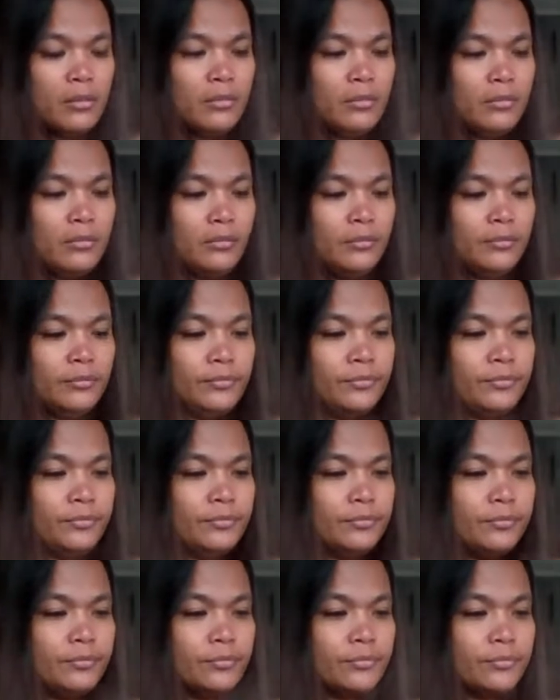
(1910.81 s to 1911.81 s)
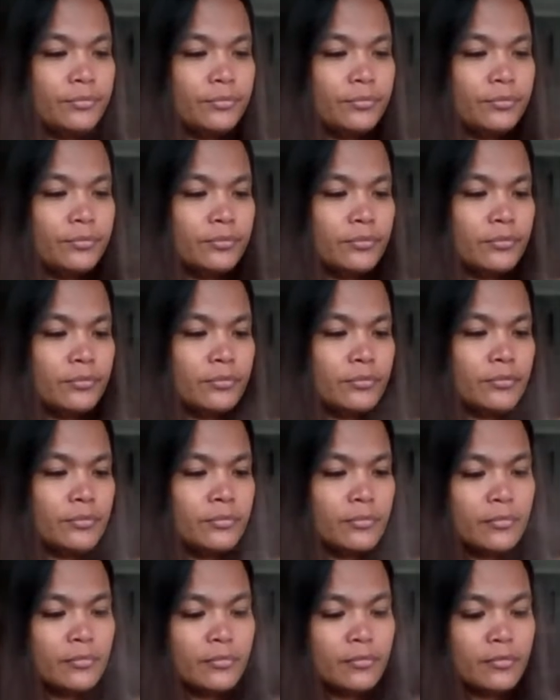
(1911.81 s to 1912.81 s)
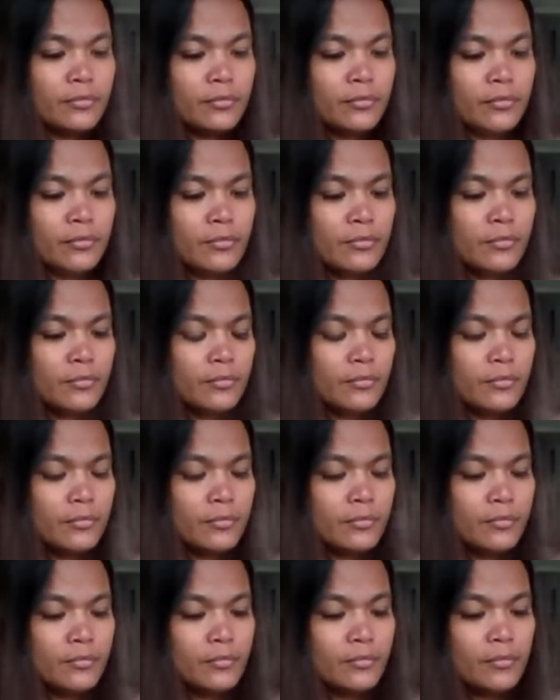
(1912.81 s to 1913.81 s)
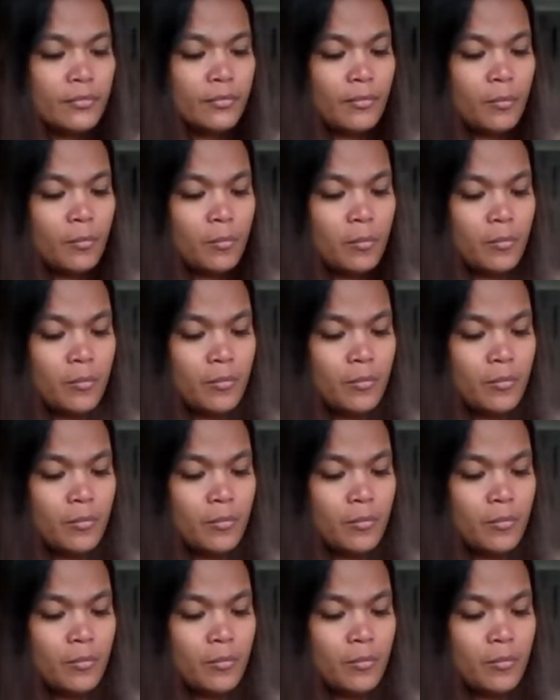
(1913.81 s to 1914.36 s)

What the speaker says: (silence)